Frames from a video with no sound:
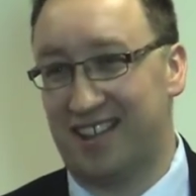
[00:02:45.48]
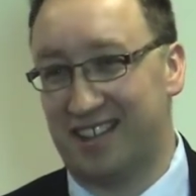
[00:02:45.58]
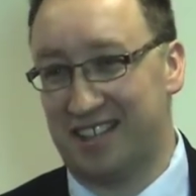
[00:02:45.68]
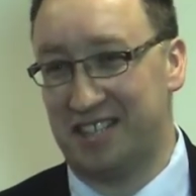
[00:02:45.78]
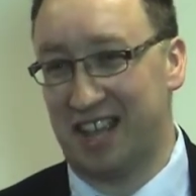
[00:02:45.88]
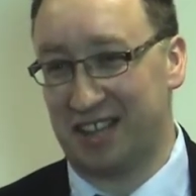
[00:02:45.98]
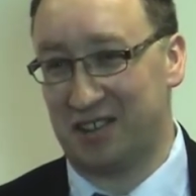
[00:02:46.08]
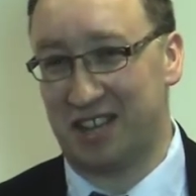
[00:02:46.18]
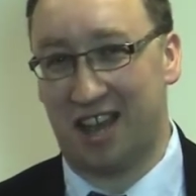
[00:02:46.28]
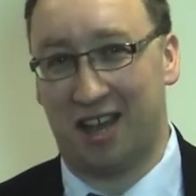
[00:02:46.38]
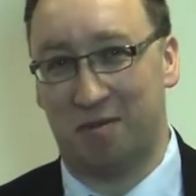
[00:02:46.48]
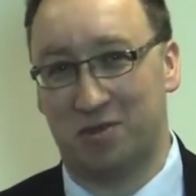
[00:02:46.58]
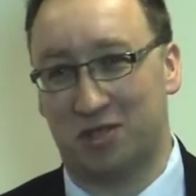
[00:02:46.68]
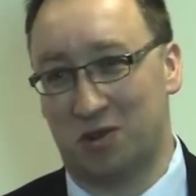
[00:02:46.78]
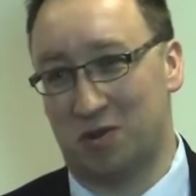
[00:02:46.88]
can take their time,
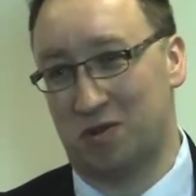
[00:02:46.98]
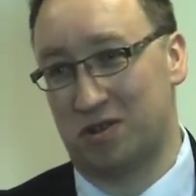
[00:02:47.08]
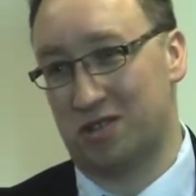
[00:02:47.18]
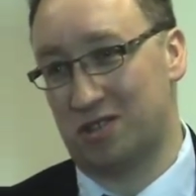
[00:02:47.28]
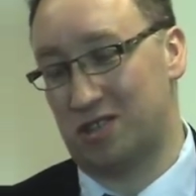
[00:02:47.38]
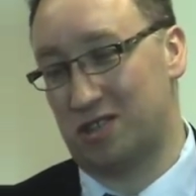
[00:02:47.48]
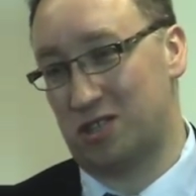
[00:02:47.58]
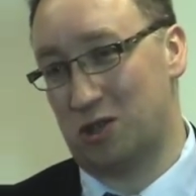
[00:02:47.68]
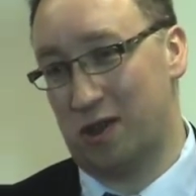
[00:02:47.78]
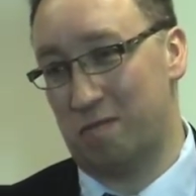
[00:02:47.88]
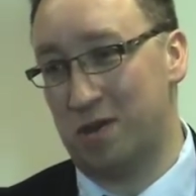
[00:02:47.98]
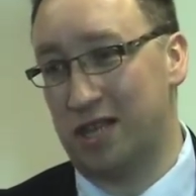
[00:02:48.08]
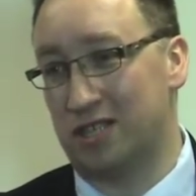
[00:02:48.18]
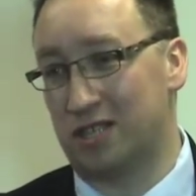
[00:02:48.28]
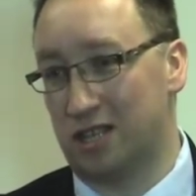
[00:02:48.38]
so it
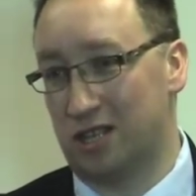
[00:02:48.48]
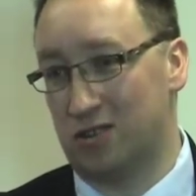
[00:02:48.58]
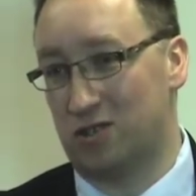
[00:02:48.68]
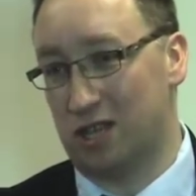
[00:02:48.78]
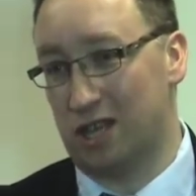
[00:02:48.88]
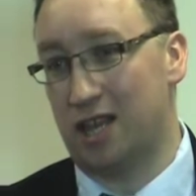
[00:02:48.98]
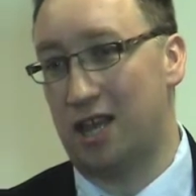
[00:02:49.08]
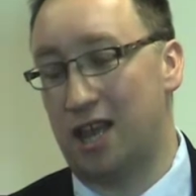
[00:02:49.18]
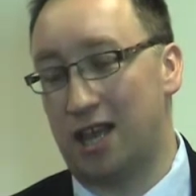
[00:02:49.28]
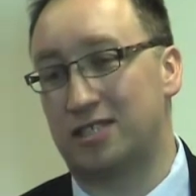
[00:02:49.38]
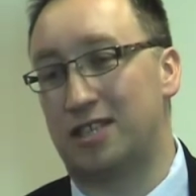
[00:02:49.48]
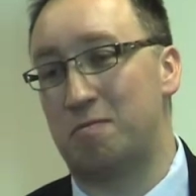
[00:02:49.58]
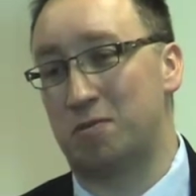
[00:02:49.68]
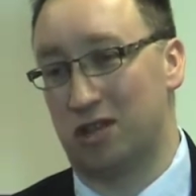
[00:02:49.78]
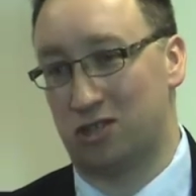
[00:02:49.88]
means that there's a
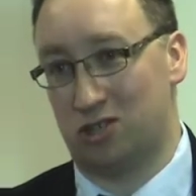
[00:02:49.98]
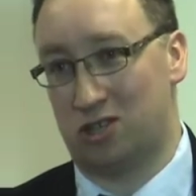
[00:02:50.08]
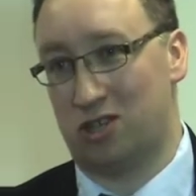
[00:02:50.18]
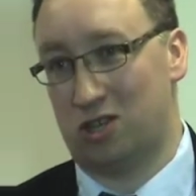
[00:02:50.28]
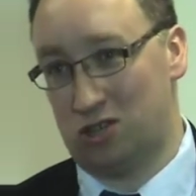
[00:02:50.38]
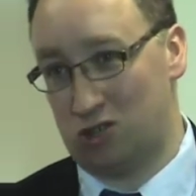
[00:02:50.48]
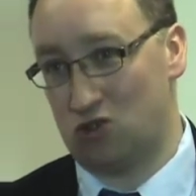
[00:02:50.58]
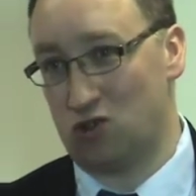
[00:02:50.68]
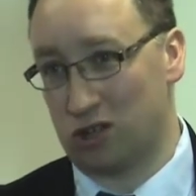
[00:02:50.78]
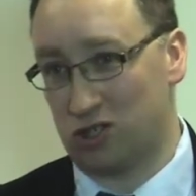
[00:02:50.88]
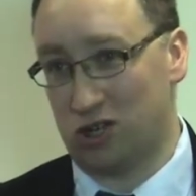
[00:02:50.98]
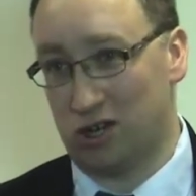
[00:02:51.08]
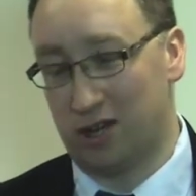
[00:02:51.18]
seamless structure.